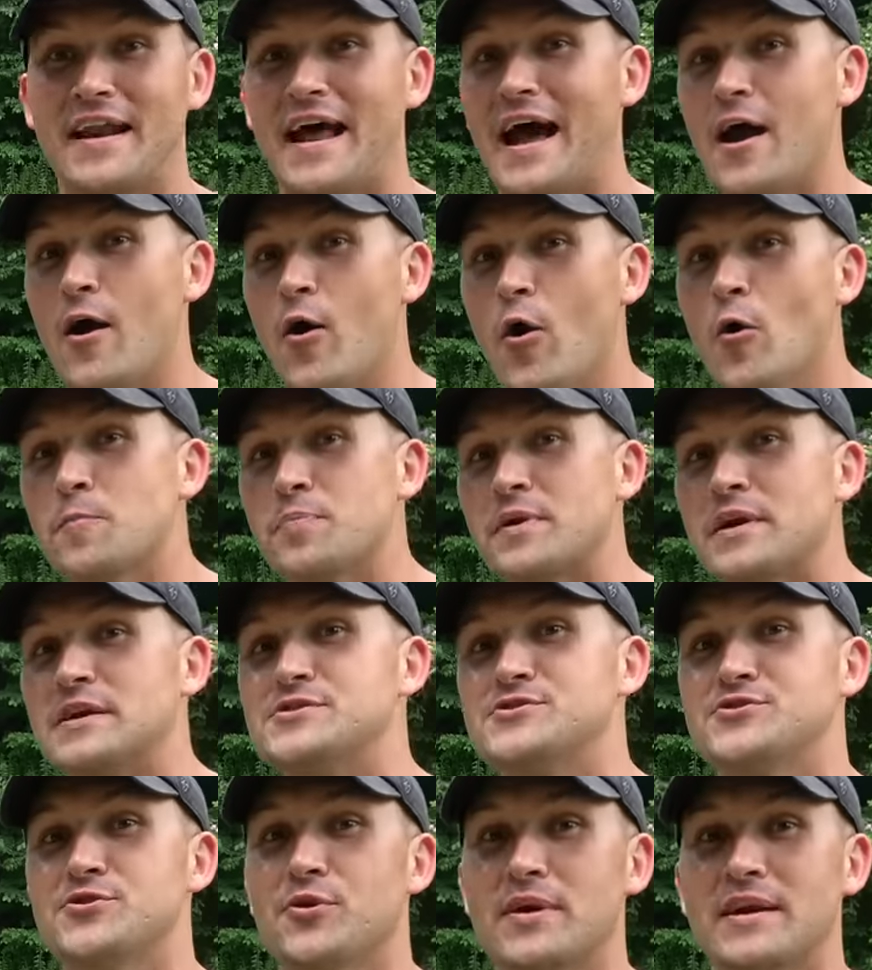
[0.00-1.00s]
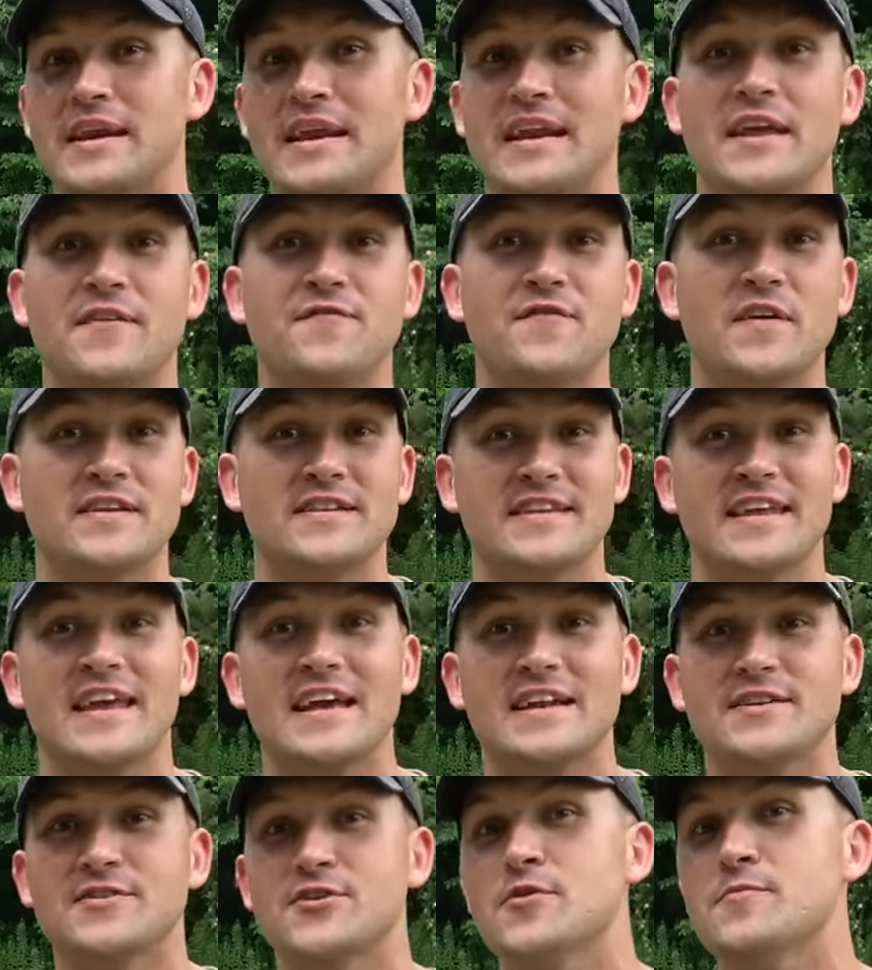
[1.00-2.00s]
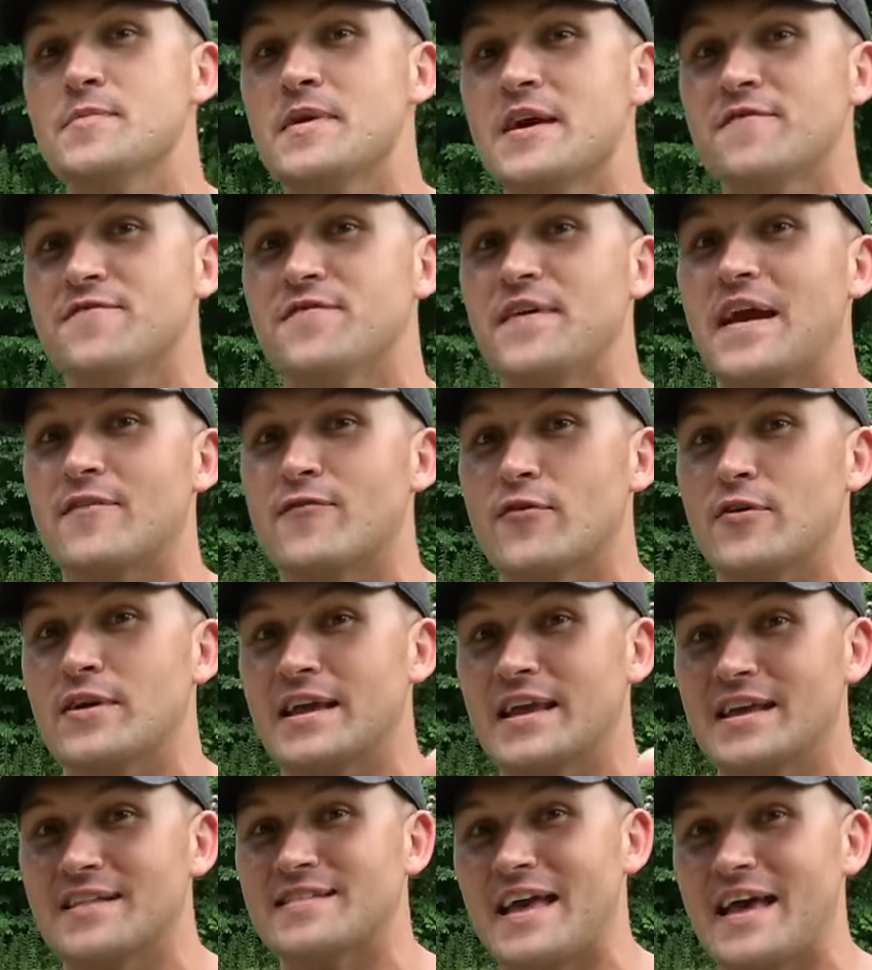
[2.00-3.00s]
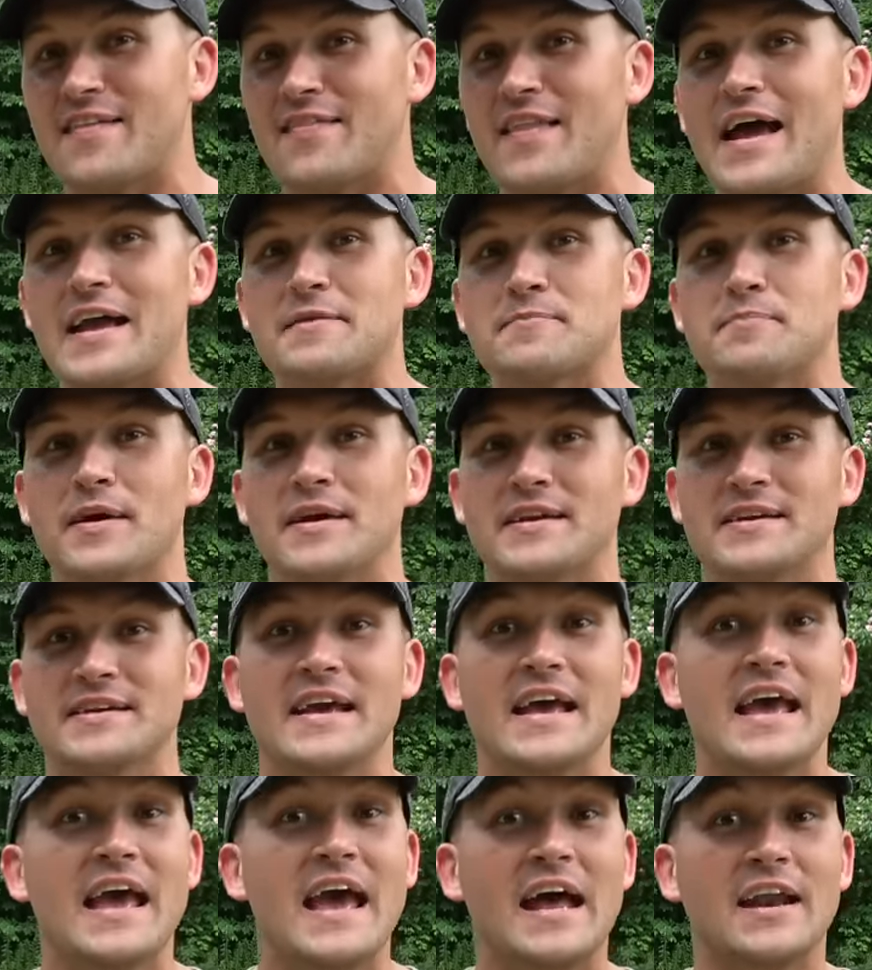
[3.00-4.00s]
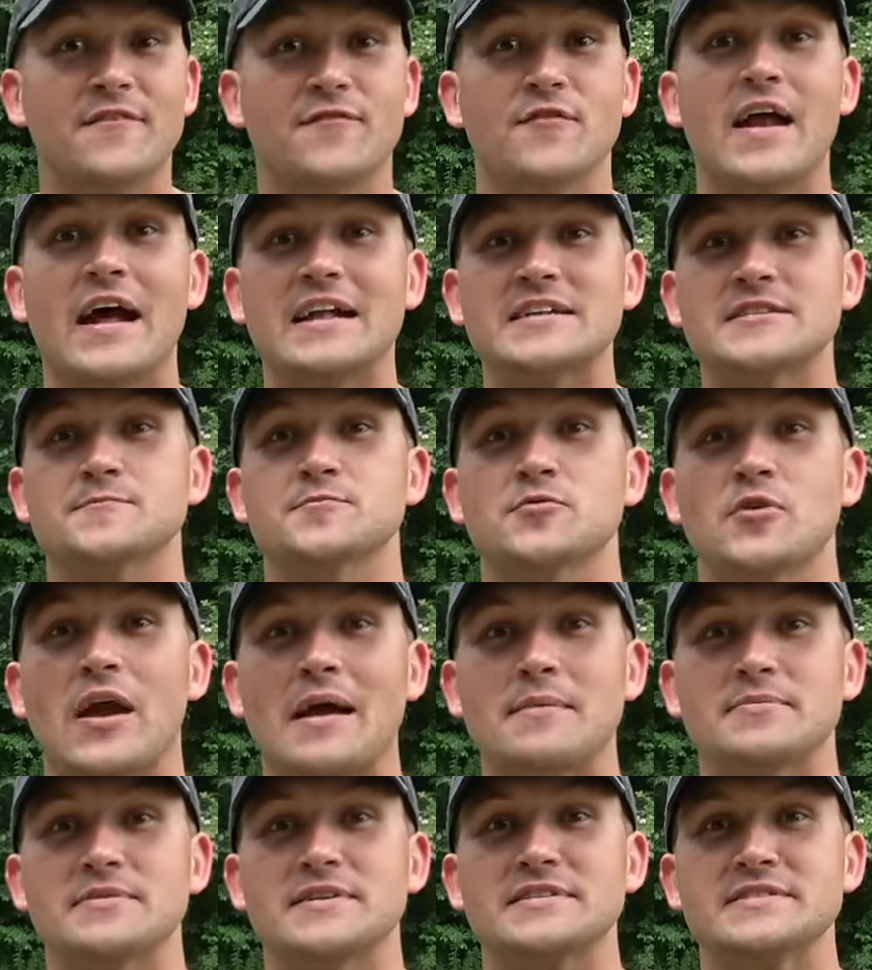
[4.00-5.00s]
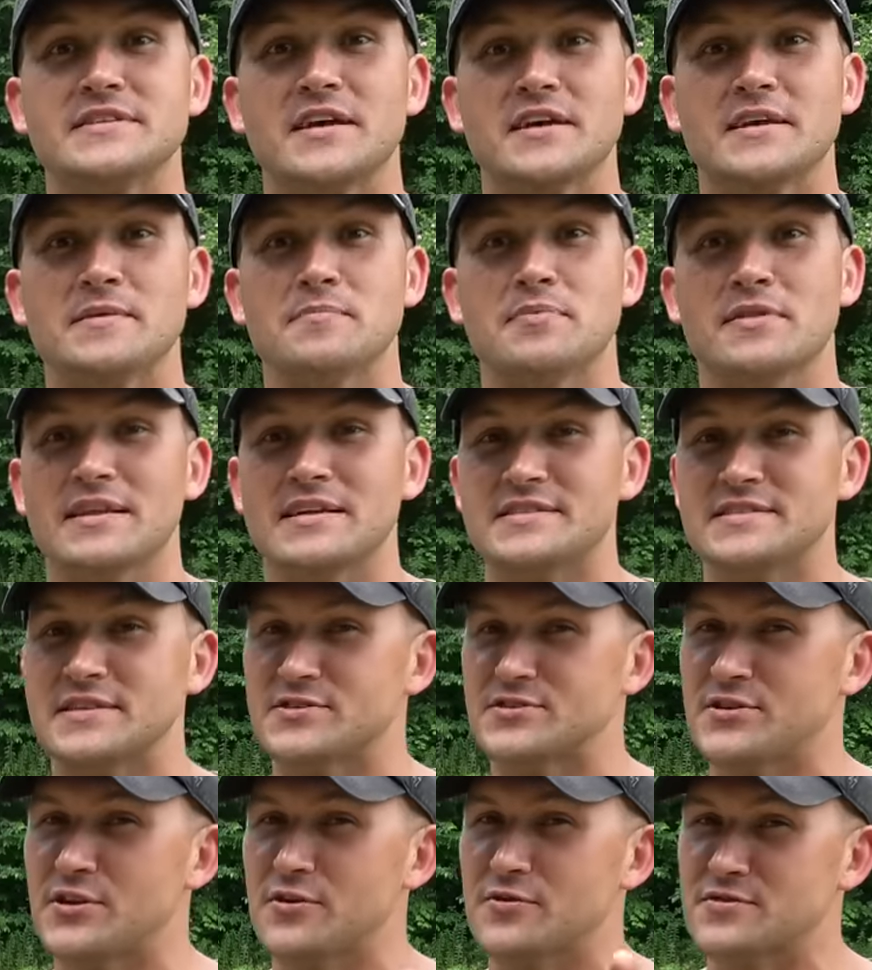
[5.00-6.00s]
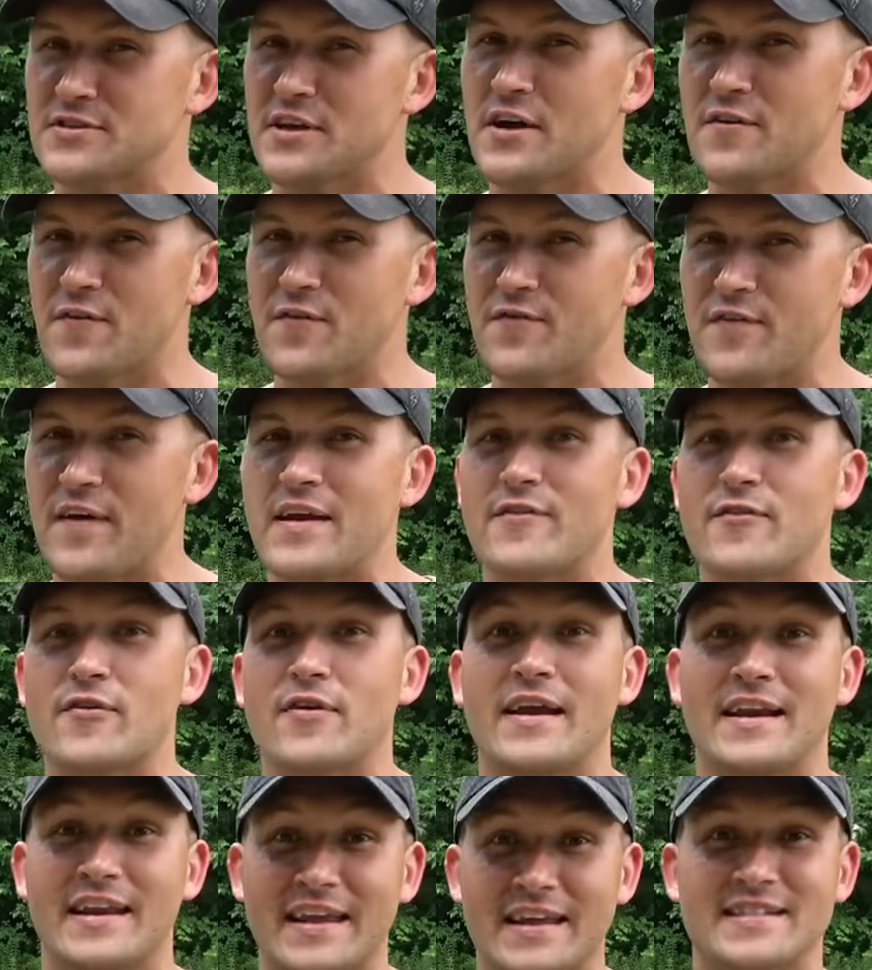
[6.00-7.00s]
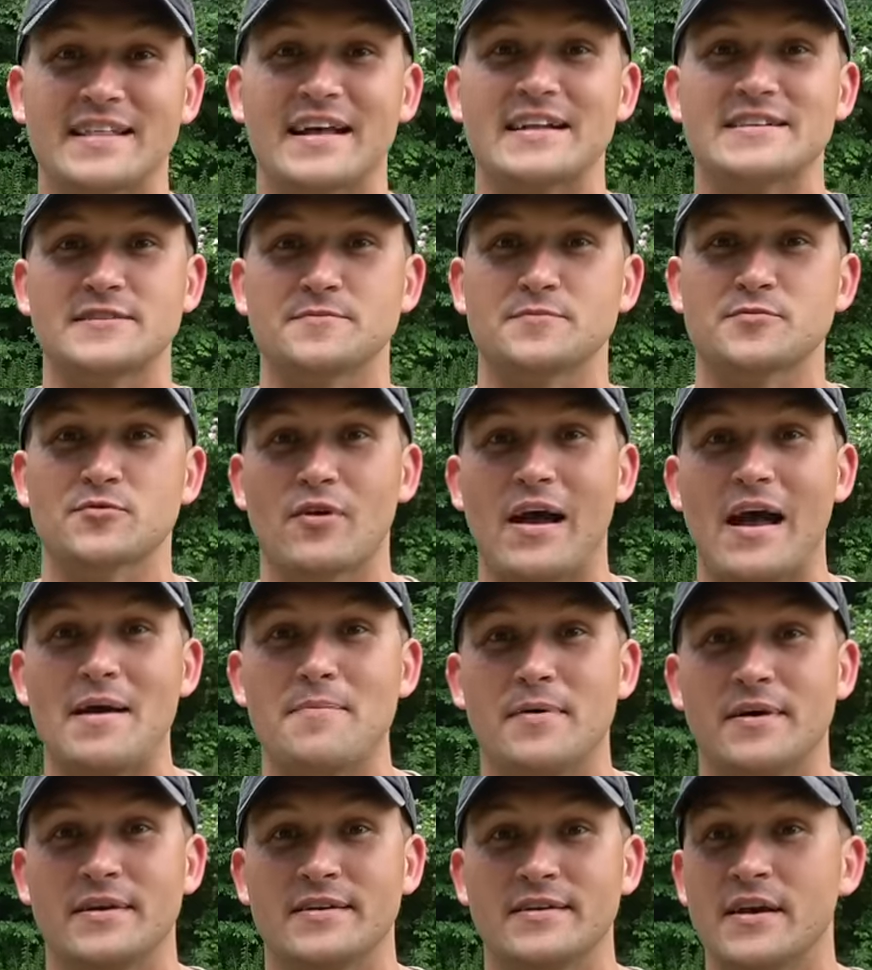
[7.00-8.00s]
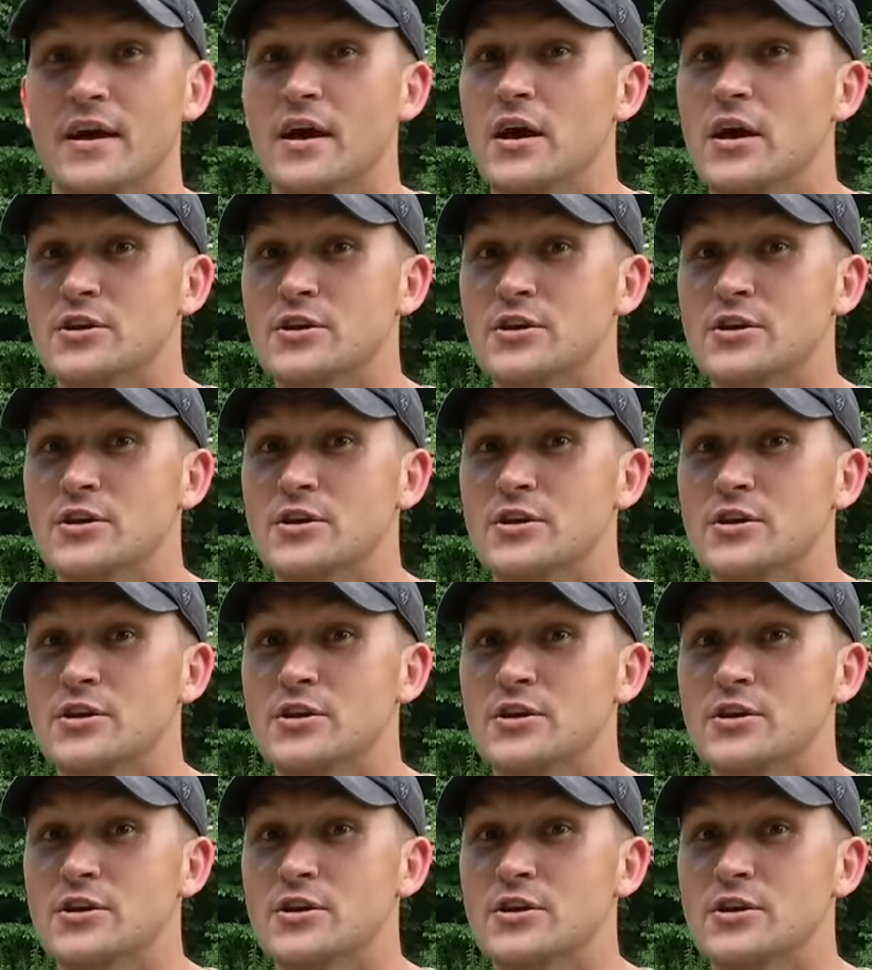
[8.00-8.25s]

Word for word: I hope you enjoyed it. If you did, do me a favor and hit that like button. And if you're not subscribed to Kentucky Ballistics, do yourself a favor and hit that subscribe button.